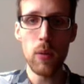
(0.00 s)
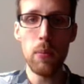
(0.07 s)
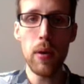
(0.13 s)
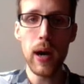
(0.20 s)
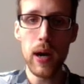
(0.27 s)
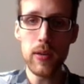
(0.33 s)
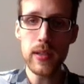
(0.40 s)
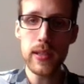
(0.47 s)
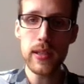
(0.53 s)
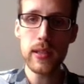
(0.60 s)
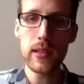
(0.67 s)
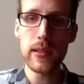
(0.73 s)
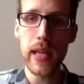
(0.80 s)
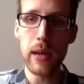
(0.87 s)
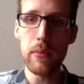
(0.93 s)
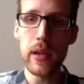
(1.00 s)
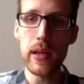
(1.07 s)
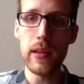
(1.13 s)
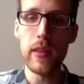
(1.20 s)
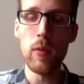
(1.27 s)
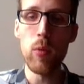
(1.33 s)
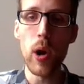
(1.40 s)
compounds,
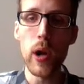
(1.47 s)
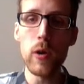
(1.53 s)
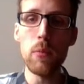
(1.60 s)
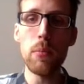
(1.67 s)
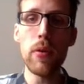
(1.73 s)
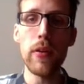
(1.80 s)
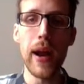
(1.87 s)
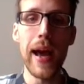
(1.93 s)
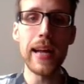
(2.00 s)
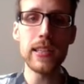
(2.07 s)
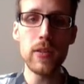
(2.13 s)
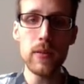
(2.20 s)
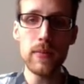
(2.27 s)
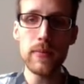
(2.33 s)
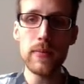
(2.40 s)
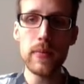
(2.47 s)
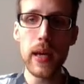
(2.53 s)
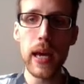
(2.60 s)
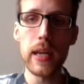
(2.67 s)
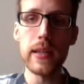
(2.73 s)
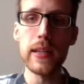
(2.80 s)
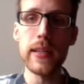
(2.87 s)
namely the volume per atom,
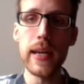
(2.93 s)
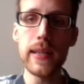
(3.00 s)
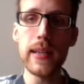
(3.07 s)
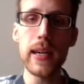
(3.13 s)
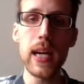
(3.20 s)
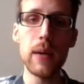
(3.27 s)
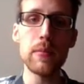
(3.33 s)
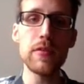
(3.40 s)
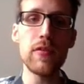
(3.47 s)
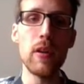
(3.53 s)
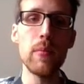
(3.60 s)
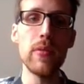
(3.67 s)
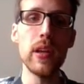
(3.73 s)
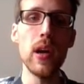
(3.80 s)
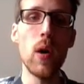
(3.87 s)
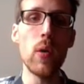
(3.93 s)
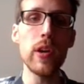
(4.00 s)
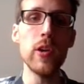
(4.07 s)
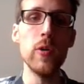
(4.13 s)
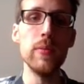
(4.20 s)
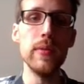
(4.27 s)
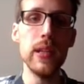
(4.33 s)
and the data comes from the
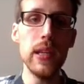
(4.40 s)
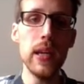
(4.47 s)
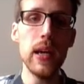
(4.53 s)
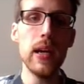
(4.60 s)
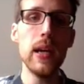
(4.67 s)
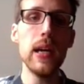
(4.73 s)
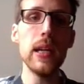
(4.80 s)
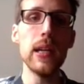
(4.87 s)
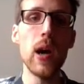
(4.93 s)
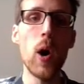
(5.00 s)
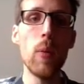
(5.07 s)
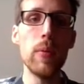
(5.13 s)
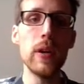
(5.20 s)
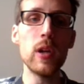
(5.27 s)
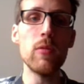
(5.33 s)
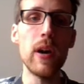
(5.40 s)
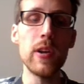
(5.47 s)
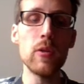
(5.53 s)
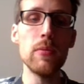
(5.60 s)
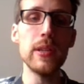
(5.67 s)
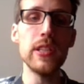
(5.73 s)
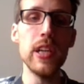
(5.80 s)
OQMD, the Open
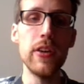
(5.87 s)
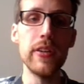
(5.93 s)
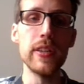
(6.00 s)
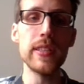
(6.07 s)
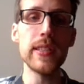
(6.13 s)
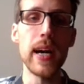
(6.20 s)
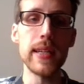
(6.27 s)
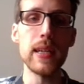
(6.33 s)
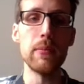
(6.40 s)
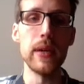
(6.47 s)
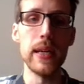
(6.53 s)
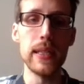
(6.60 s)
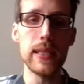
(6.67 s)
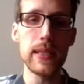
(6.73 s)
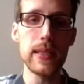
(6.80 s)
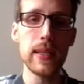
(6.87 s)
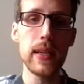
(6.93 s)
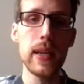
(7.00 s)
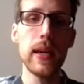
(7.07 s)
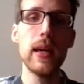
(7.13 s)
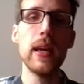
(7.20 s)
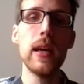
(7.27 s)
Quantum Materials Database.
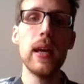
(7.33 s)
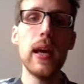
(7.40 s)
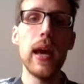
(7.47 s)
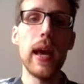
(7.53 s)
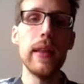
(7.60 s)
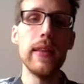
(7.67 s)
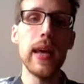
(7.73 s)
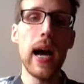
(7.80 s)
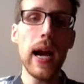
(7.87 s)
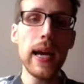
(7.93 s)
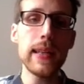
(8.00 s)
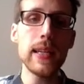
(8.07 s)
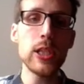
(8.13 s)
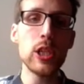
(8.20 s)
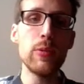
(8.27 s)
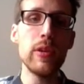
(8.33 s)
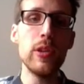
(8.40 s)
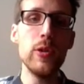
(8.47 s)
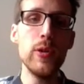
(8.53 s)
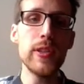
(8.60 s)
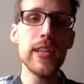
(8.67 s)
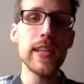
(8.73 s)
And the architecture we
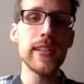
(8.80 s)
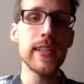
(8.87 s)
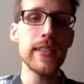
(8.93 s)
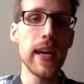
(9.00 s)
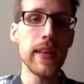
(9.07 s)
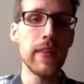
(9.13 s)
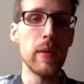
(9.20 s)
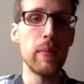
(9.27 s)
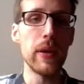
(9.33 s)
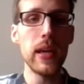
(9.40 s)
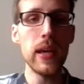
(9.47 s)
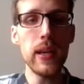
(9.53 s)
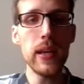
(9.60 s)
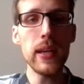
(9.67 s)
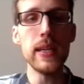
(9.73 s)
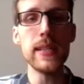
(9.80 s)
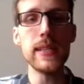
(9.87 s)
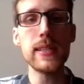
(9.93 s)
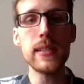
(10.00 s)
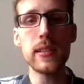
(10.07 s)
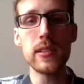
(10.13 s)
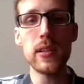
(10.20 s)
use, as I said at the beginning,
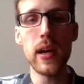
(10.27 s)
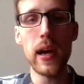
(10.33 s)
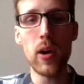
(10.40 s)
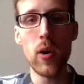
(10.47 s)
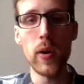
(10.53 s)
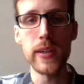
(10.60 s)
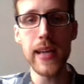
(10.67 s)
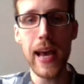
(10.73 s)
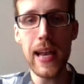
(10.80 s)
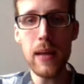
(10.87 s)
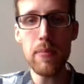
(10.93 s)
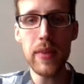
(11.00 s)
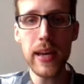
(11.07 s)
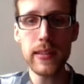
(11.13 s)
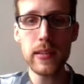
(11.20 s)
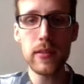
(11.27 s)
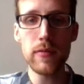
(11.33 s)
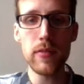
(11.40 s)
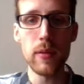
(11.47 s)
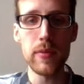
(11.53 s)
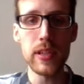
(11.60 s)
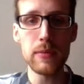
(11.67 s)
is called LMNet
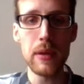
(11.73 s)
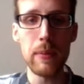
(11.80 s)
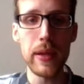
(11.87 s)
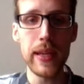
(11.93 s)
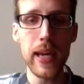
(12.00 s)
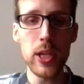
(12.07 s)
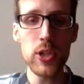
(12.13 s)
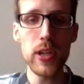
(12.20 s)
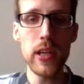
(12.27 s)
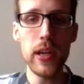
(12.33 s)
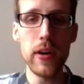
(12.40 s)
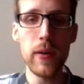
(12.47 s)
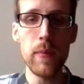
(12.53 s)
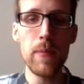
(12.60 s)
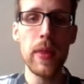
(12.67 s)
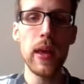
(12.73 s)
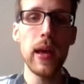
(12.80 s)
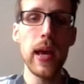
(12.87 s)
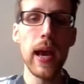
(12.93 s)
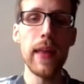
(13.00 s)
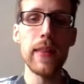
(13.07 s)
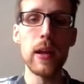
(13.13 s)
from this publication here,
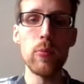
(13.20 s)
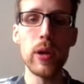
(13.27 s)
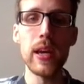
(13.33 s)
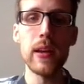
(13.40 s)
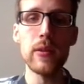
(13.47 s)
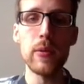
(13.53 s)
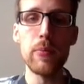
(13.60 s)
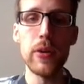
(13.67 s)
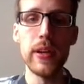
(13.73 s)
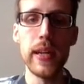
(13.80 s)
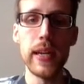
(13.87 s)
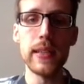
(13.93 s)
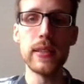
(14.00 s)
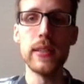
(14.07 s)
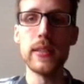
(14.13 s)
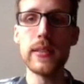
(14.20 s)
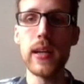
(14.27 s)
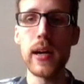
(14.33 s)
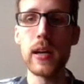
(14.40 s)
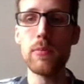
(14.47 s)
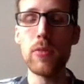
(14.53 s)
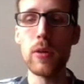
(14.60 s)
and then we can predict this
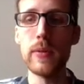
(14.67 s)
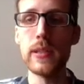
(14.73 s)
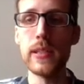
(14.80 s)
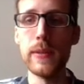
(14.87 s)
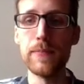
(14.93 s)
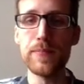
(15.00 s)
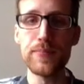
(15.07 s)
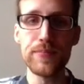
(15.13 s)
target property.